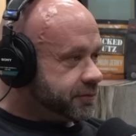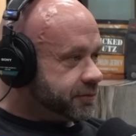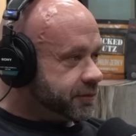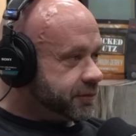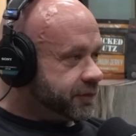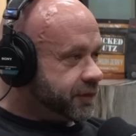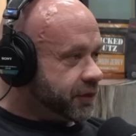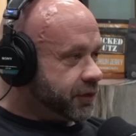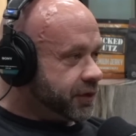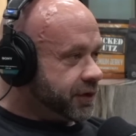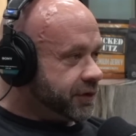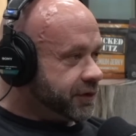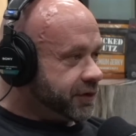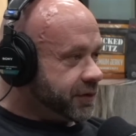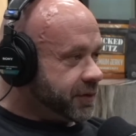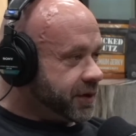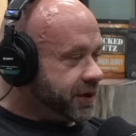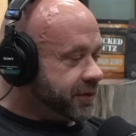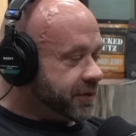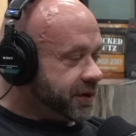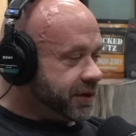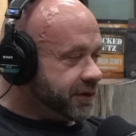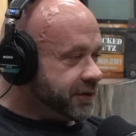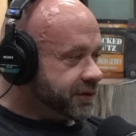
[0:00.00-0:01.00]
40 some
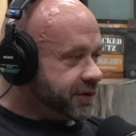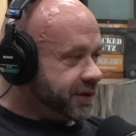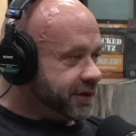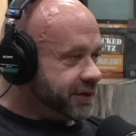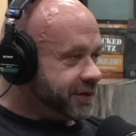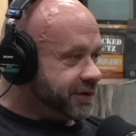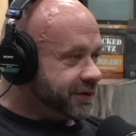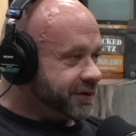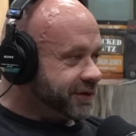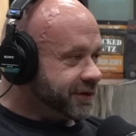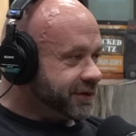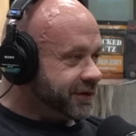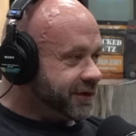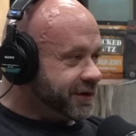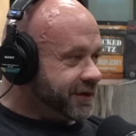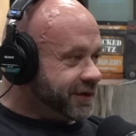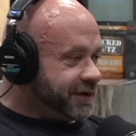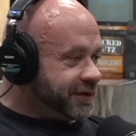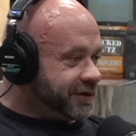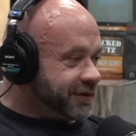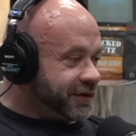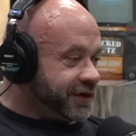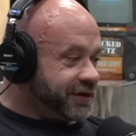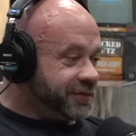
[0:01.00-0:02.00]
odd pounds, yeah. So,
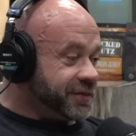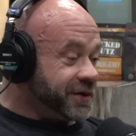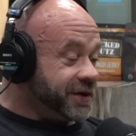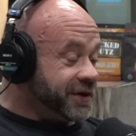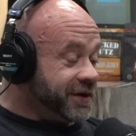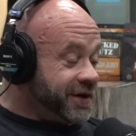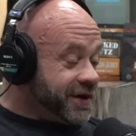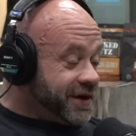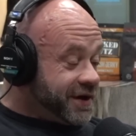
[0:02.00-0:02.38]
trust me.